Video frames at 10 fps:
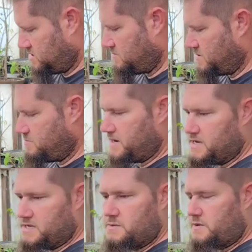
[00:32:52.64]
I'm going to bend
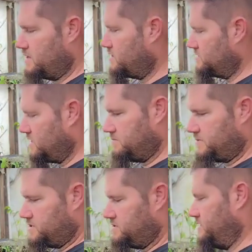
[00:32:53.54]
it to where it goes up
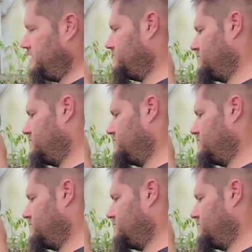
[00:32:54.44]
the tree.